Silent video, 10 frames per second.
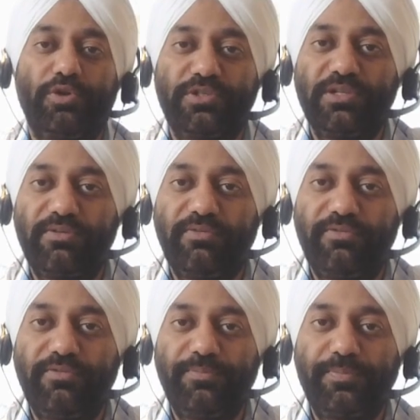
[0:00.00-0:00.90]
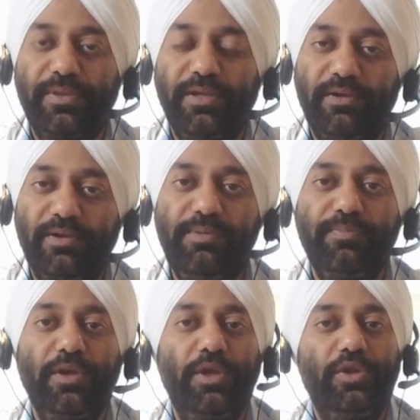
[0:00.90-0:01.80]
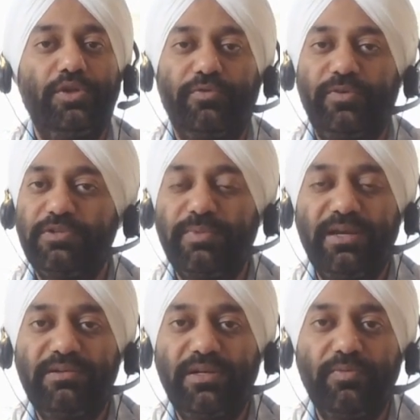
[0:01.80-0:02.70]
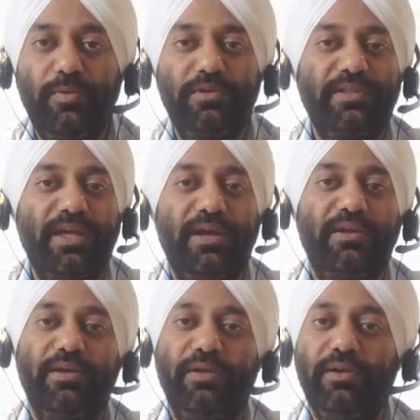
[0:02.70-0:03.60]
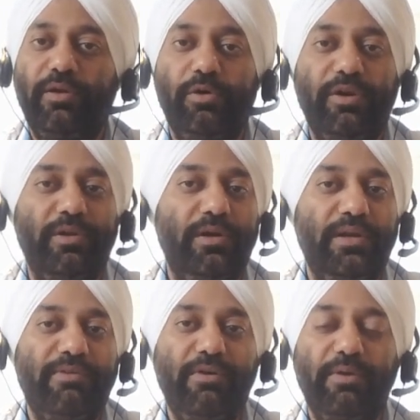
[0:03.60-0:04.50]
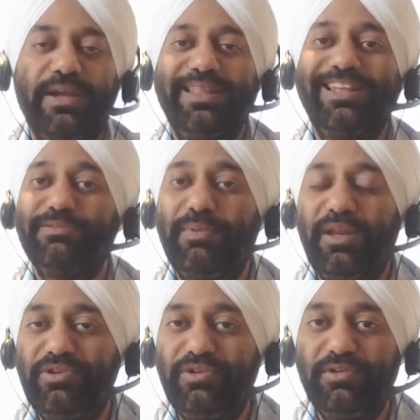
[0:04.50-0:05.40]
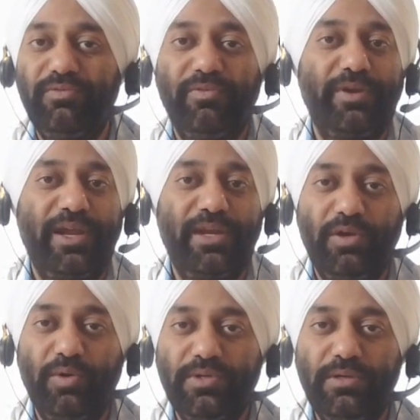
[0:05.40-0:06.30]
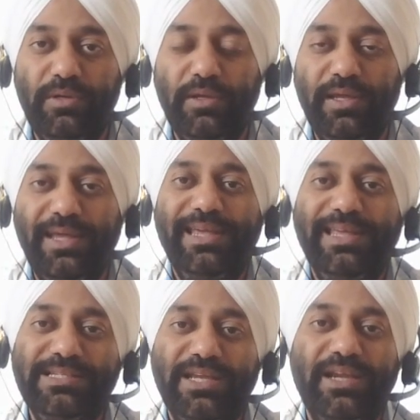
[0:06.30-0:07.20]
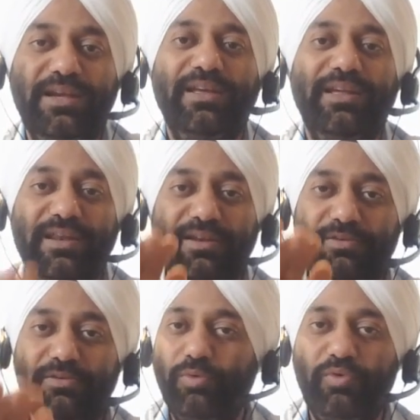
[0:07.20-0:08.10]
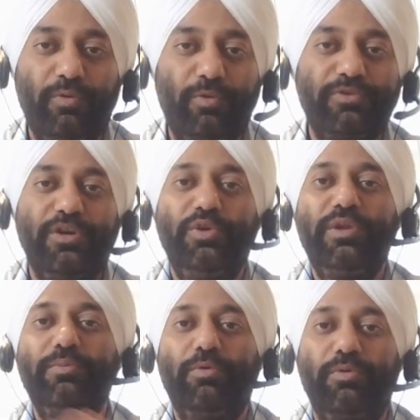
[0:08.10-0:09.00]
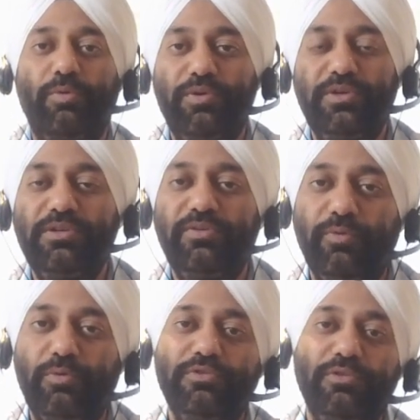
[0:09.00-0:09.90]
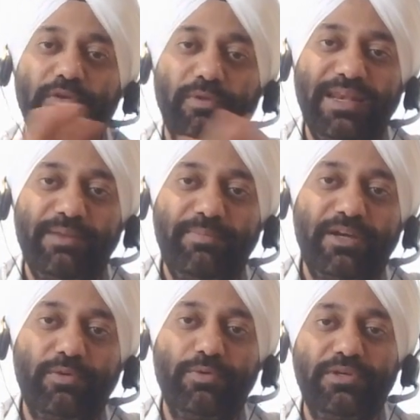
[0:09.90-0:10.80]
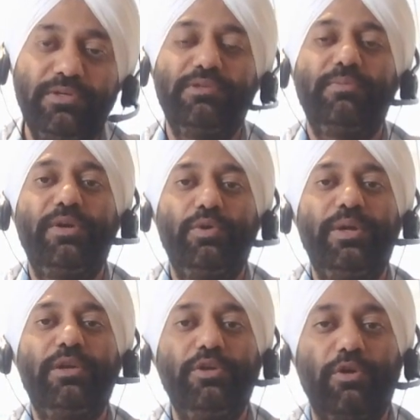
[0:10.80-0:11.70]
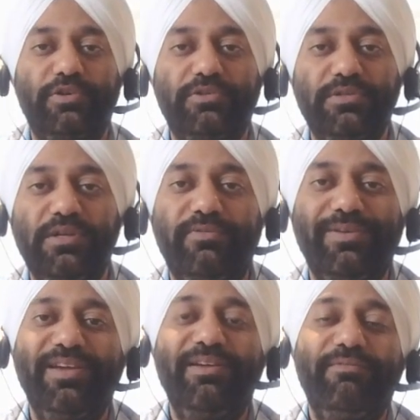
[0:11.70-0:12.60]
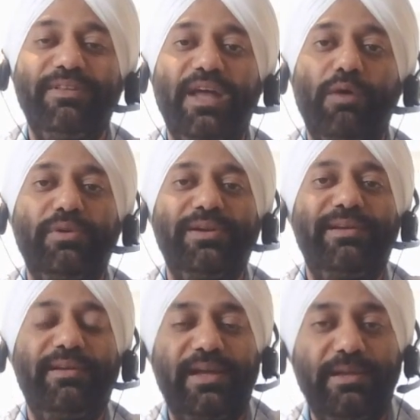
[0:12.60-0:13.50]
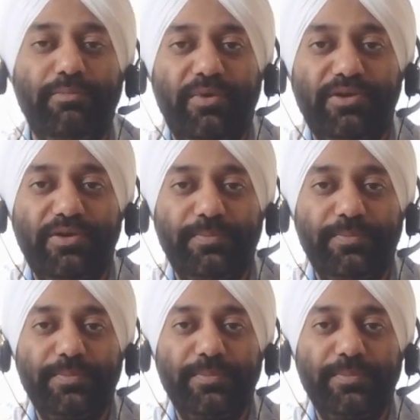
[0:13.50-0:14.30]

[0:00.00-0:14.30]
yourself. Okay. So first mindset was that never look at the explanation for any question. Second, don't focus on doing more questions. Focus on doing limited questions, but do it yourself without time pressure.